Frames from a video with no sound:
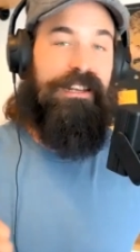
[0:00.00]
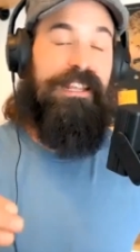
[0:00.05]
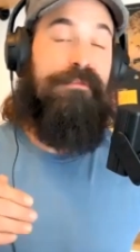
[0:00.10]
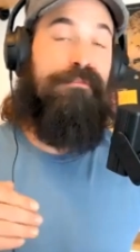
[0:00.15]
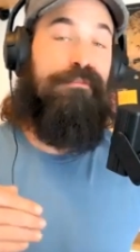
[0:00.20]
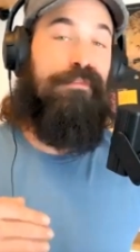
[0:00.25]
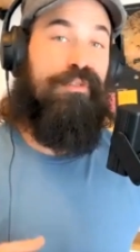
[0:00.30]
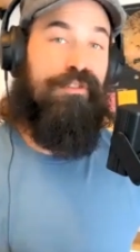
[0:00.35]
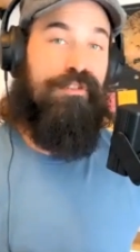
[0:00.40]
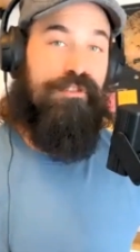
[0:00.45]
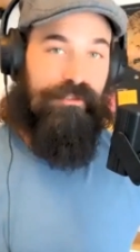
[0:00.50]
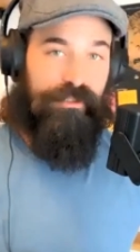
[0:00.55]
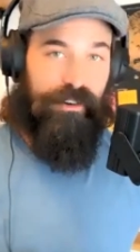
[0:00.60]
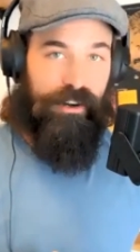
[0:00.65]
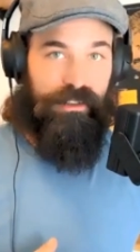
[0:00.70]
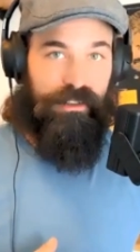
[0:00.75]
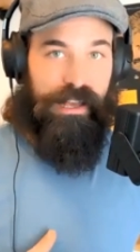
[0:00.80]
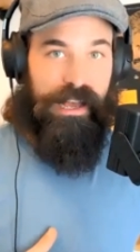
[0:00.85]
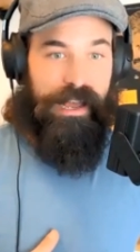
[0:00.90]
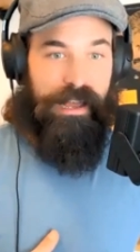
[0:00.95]
improve our
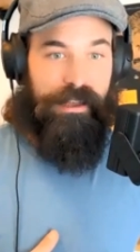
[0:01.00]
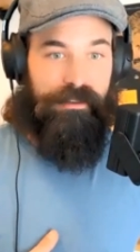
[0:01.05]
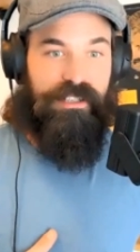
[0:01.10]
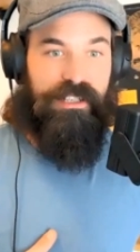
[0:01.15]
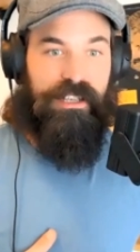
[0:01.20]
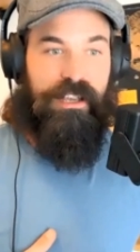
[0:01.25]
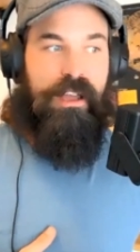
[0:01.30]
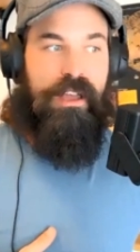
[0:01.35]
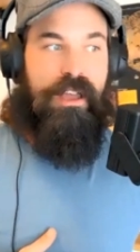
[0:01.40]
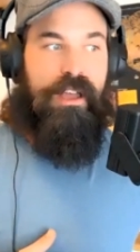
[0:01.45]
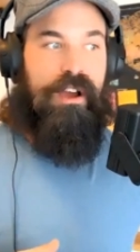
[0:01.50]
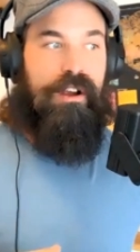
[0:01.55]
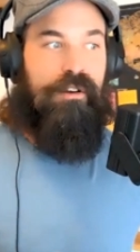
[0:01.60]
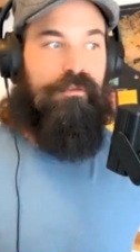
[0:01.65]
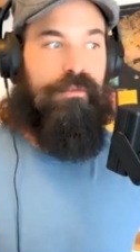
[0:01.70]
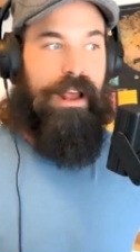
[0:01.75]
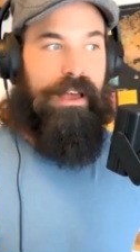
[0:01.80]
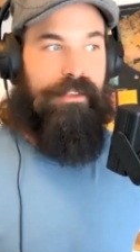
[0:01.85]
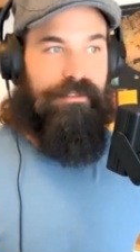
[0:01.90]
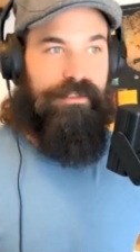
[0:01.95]
lives
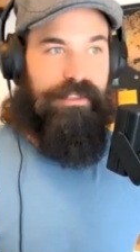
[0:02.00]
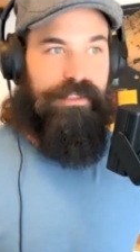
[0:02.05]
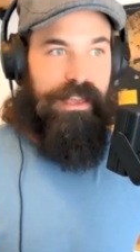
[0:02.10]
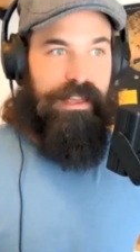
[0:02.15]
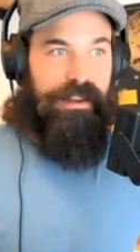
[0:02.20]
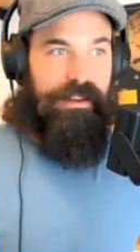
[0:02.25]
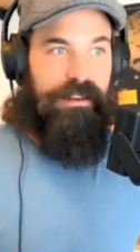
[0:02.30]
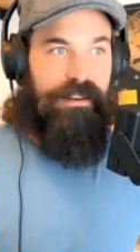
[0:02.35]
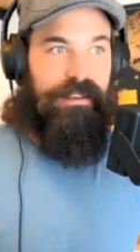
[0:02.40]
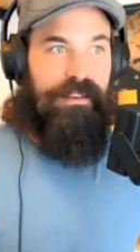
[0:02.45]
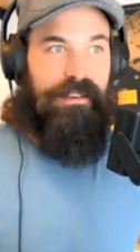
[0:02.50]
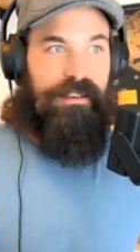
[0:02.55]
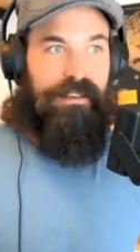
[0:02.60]
rather than